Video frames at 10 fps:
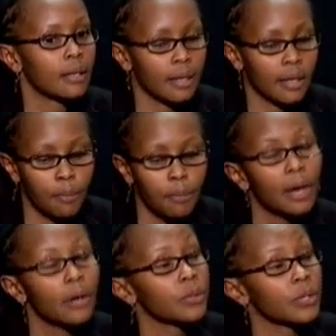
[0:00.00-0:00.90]

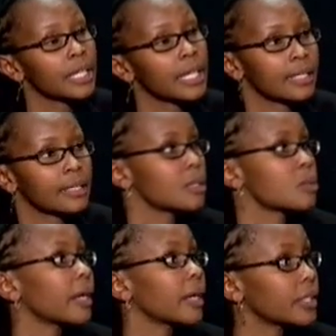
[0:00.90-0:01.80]
empowering and
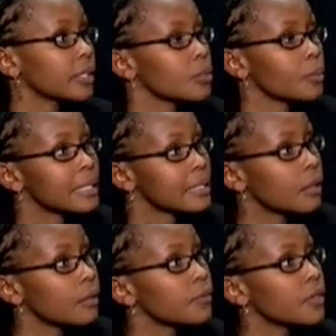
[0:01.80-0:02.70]
inspiring to
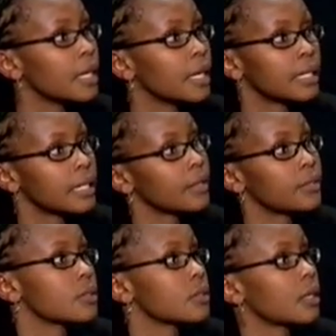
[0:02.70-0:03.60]
myself and
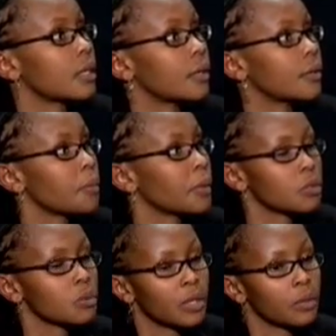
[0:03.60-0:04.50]
others,
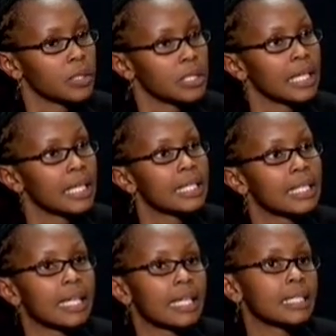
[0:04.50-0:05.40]
because we're taking these
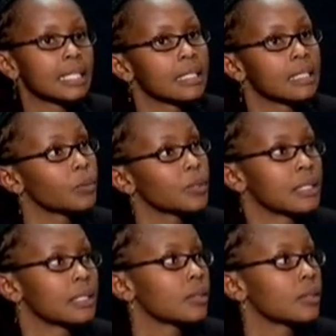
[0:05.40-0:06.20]
ideas that we see